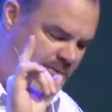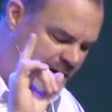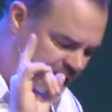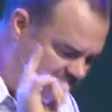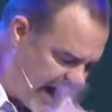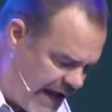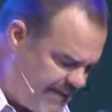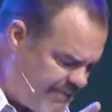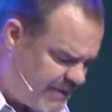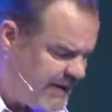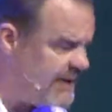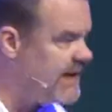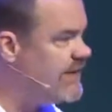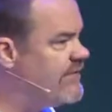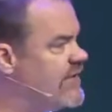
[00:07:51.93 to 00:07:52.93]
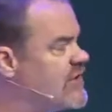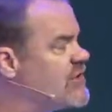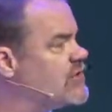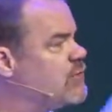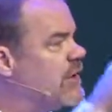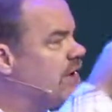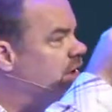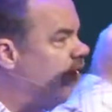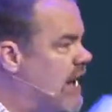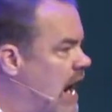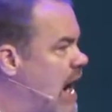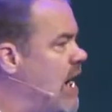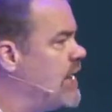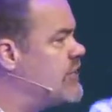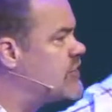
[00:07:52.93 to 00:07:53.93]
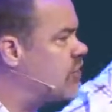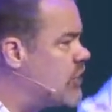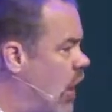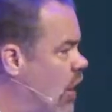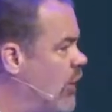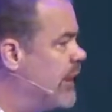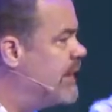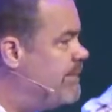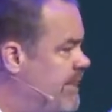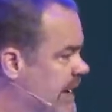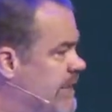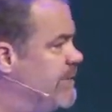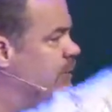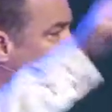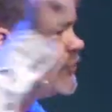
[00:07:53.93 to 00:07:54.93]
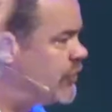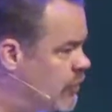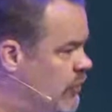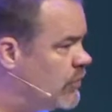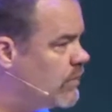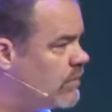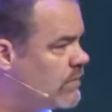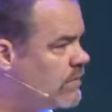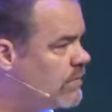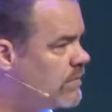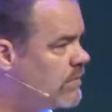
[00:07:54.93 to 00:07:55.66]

but I believe this is what God is calling people to.